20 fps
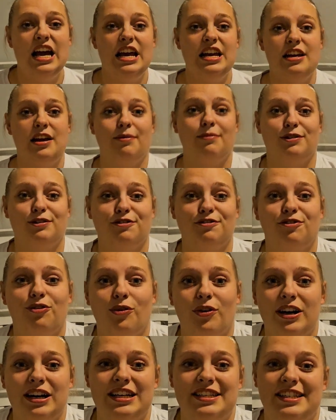Number
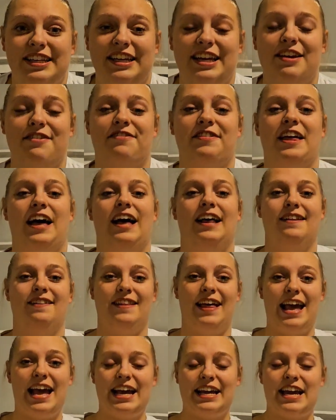4 is the gift that
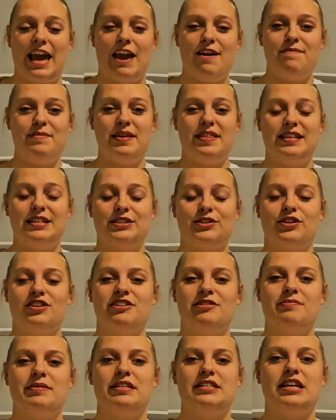Alaya gave me this
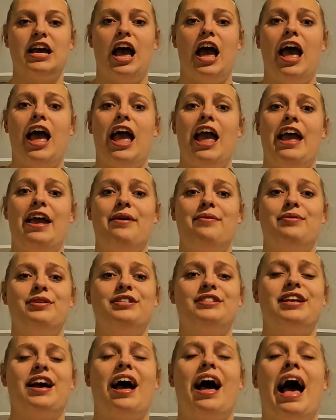Christmas. It
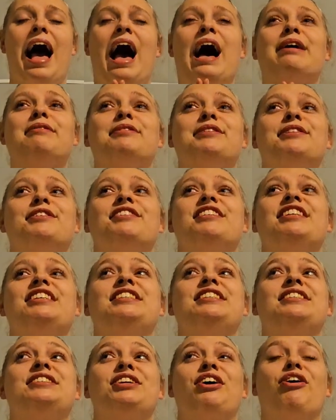was absolutely
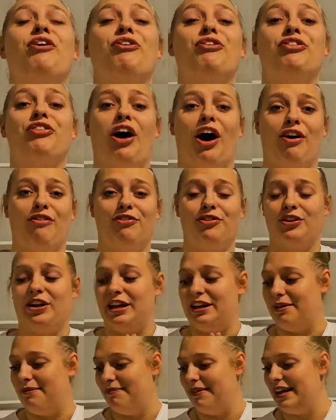so thoughtful
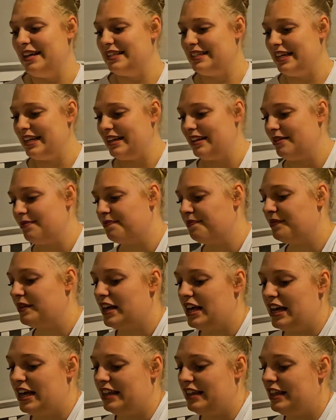and amazing.
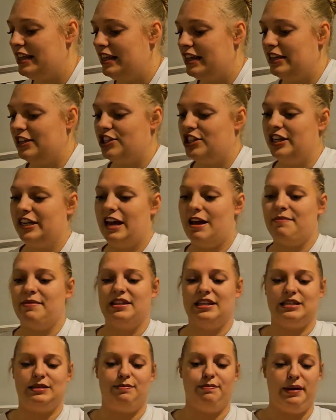She gave me
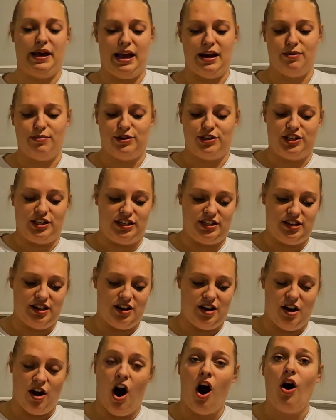this bin, which is
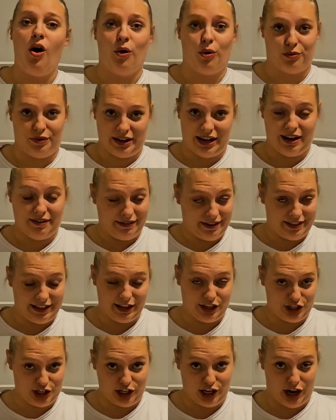not holding
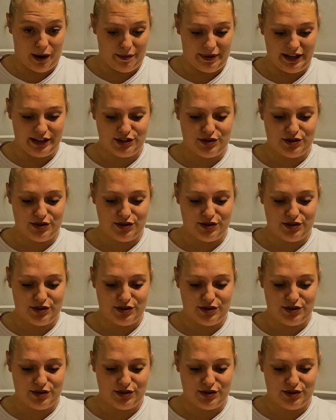everything she got me.